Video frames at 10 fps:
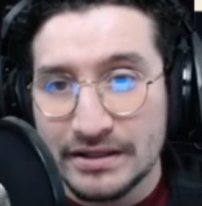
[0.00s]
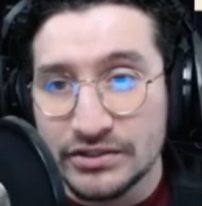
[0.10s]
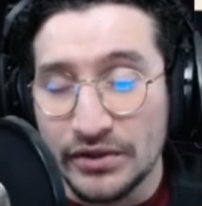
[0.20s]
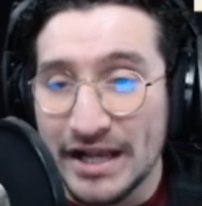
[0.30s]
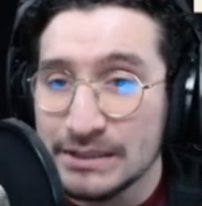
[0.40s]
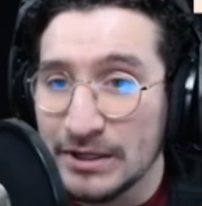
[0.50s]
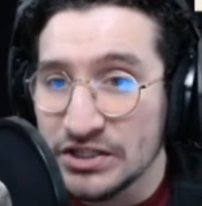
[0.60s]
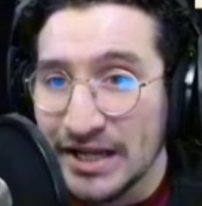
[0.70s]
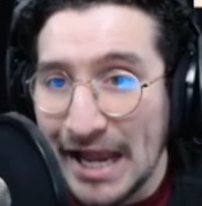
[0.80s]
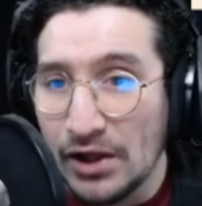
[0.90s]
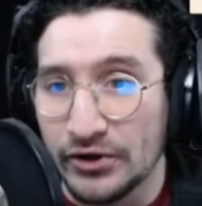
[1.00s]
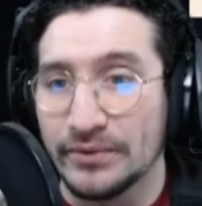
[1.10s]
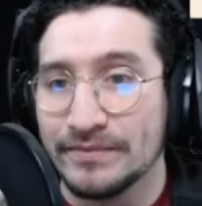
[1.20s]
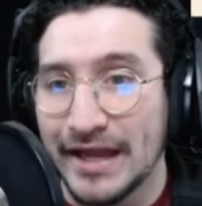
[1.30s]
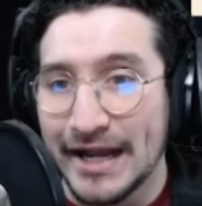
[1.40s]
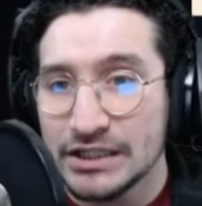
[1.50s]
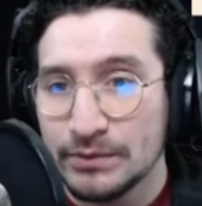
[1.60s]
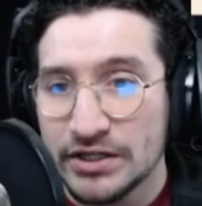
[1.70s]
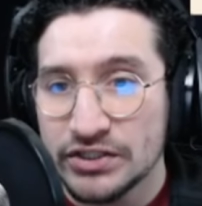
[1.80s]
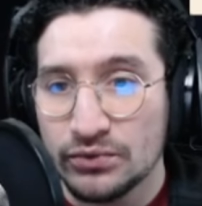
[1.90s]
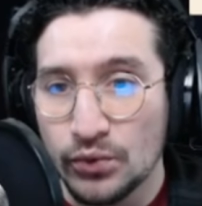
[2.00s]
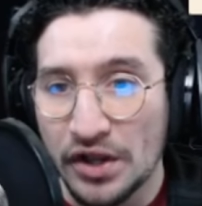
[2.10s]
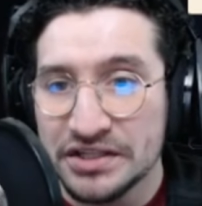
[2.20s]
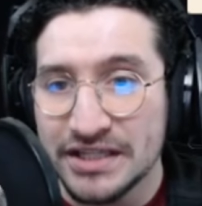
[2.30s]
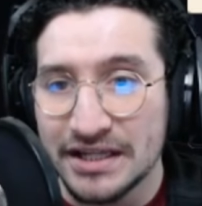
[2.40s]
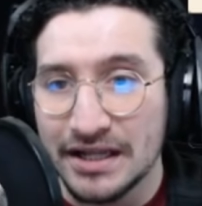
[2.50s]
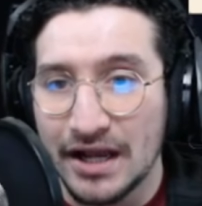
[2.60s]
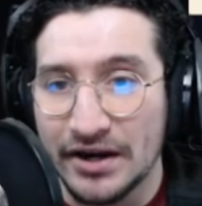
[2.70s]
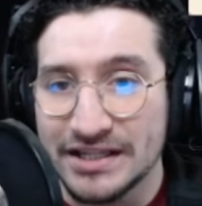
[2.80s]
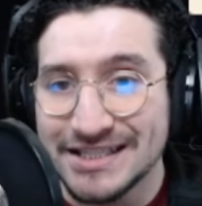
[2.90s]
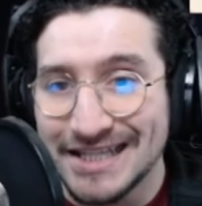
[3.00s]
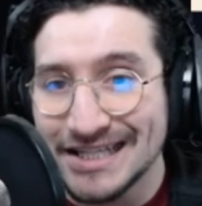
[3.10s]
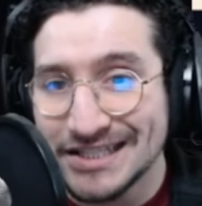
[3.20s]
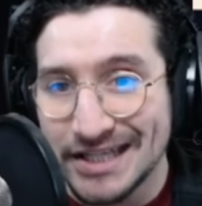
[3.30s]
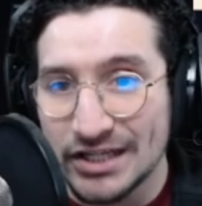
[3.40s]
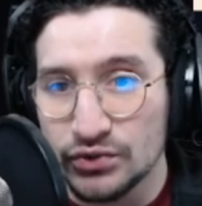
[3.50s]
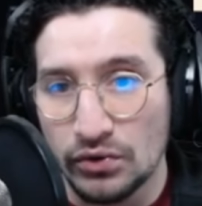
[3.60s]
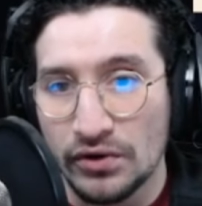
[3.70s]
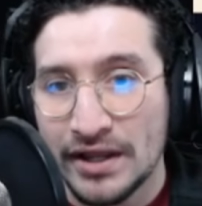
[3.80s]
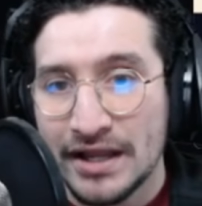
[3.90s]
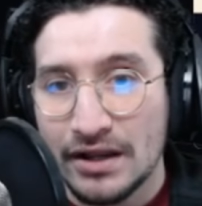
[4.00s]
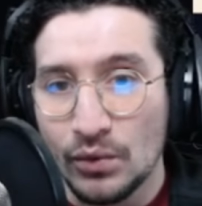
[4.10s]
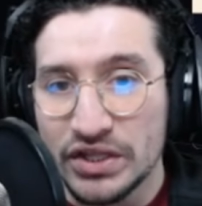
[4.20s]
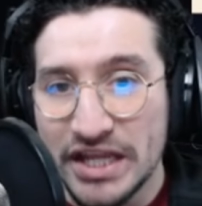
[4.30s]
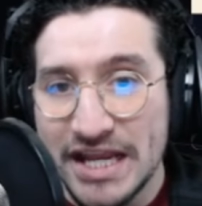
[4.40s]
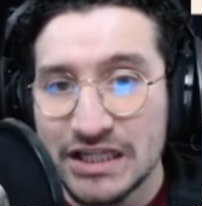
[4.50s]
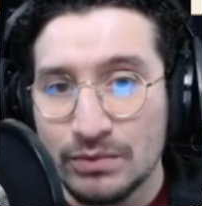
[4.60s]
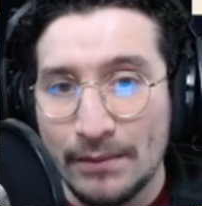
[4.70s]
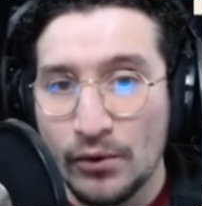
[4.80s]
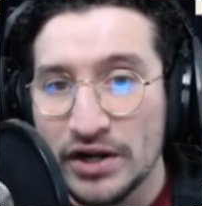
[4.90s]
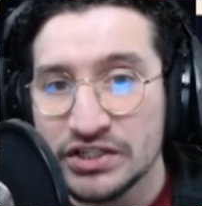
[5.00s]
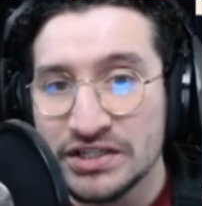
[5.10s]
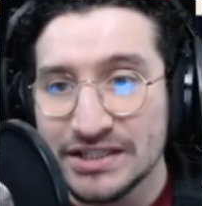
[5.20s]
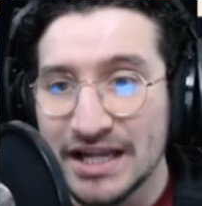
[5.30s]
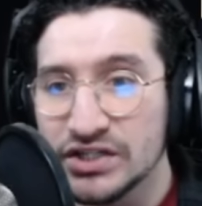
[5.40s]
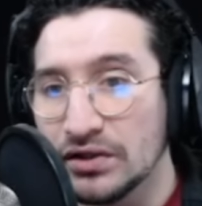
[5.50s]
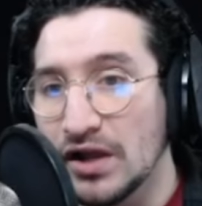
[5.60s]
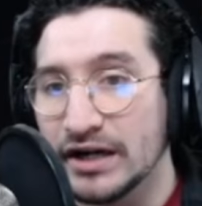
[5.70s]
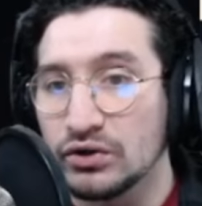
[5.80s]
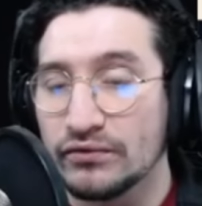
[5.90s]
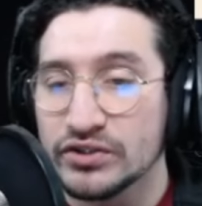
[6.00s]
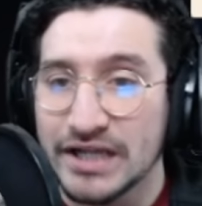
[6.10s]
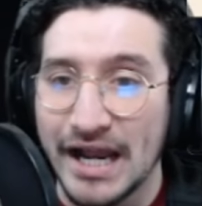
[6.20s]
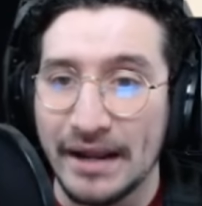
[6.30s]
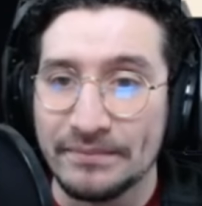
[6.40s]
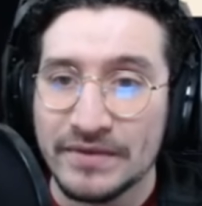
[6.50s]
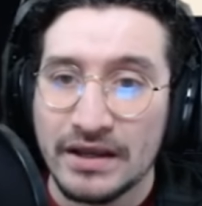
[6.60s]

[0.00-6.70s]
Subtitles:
So the expedition calendar. An expedition runs on a set schedule, with each preparation stage unlocked over time.